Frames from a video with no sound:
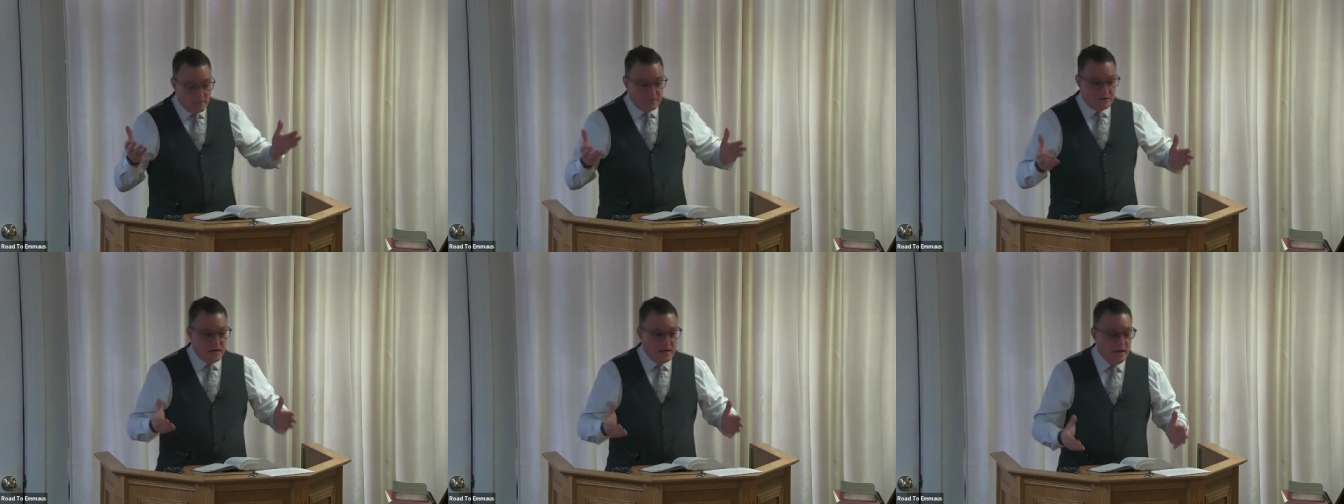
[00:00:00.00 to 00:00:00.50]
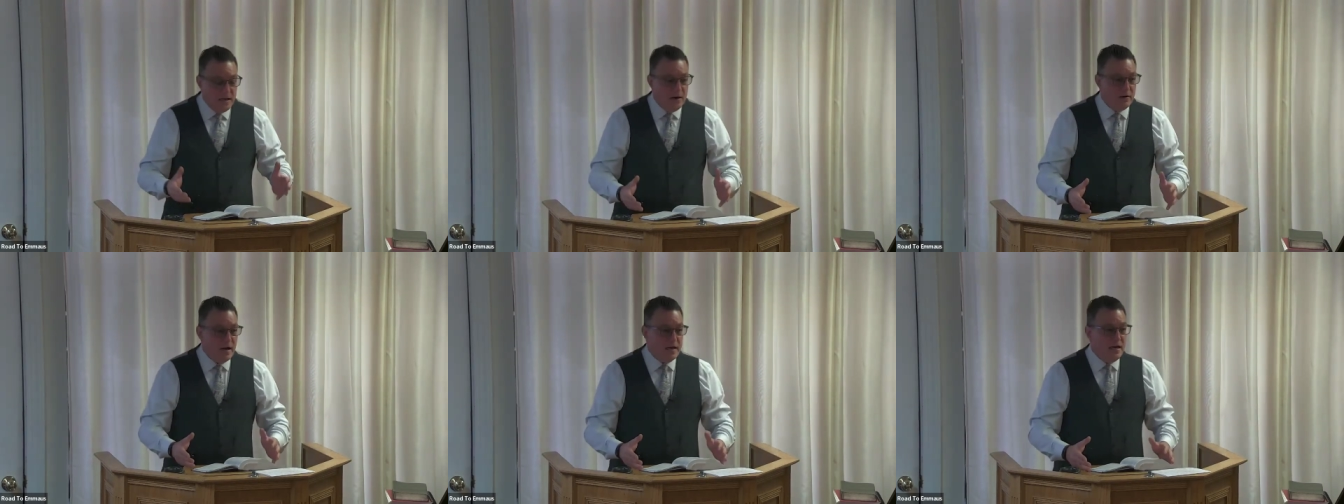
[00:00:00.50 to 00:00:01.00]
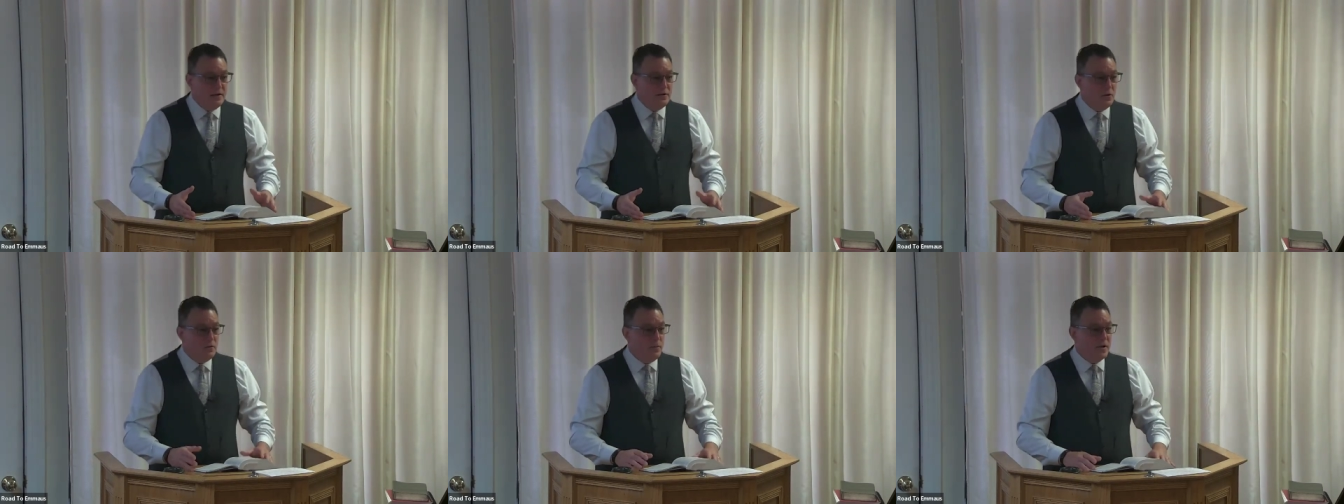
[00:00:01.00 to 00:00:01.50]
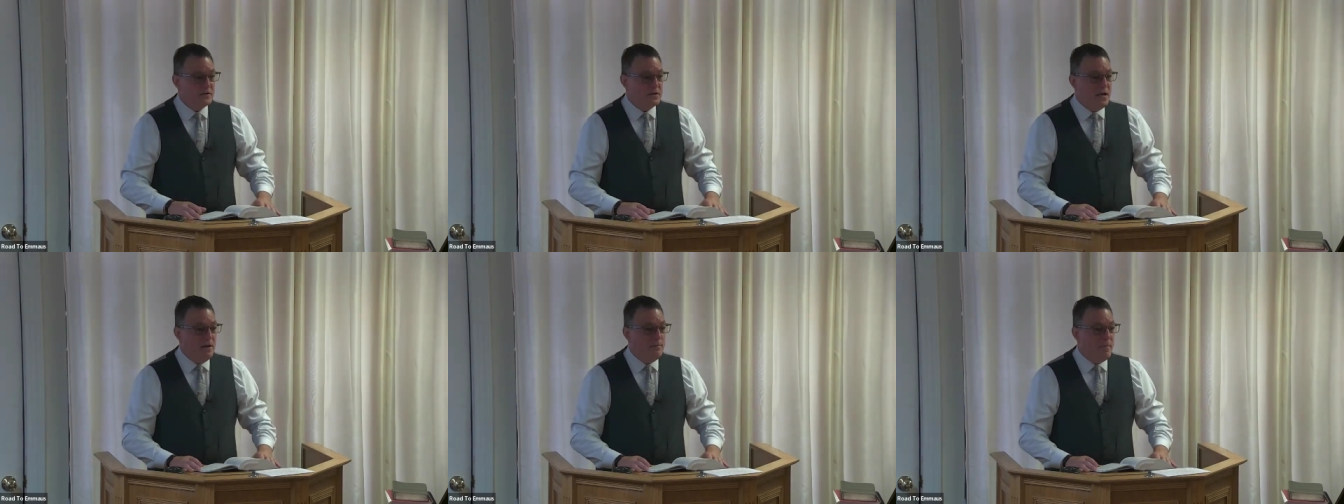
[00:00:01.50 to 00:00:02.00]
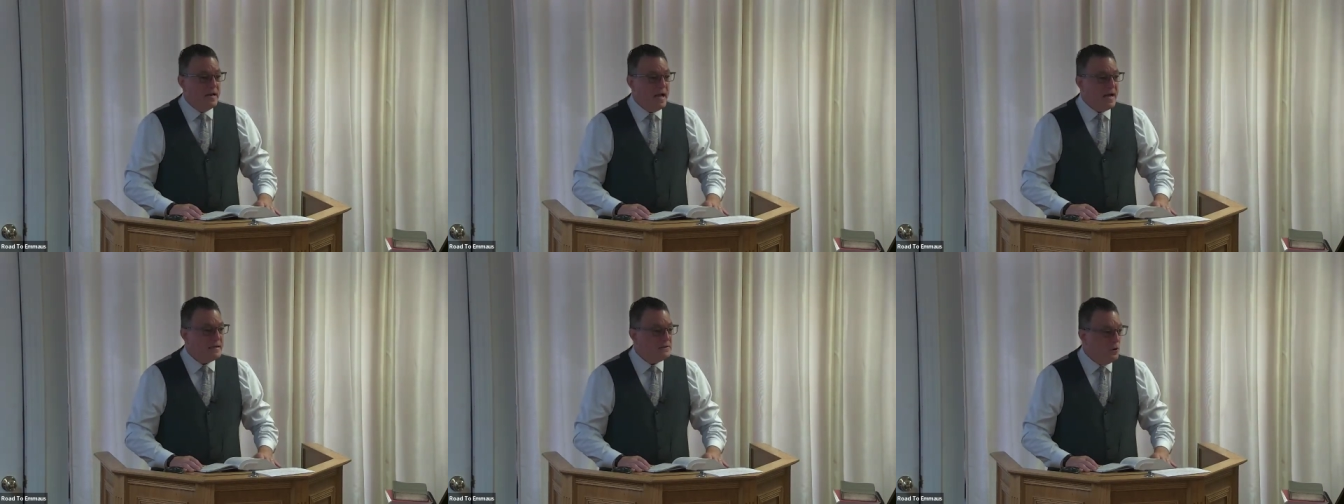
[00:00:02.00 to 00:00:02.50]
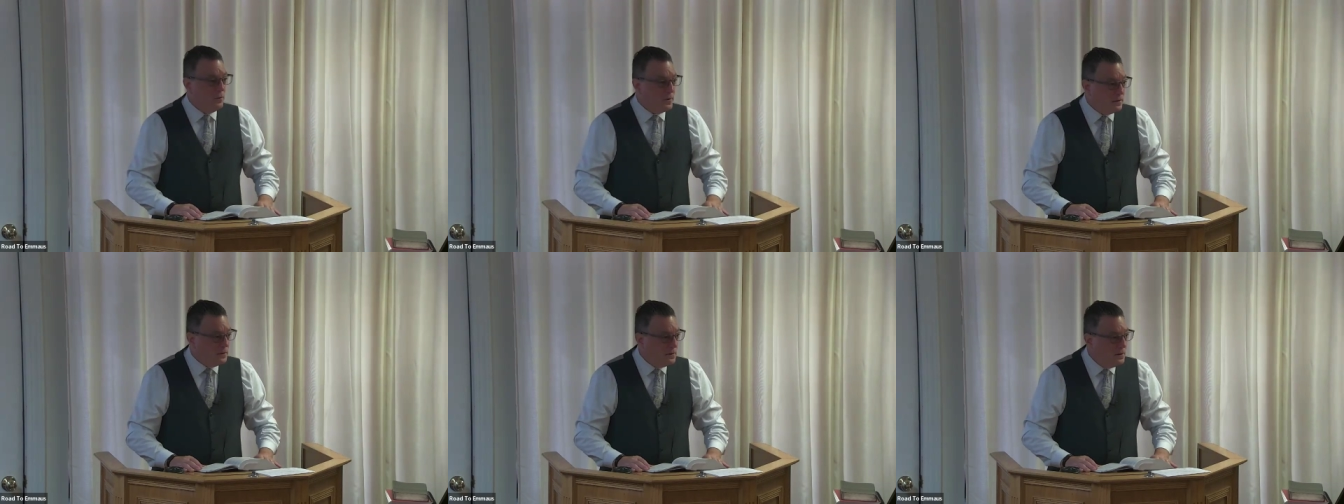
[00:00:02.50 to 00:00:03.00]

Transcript: and I'm sitting here and I need toothpicks to keep my eyes open.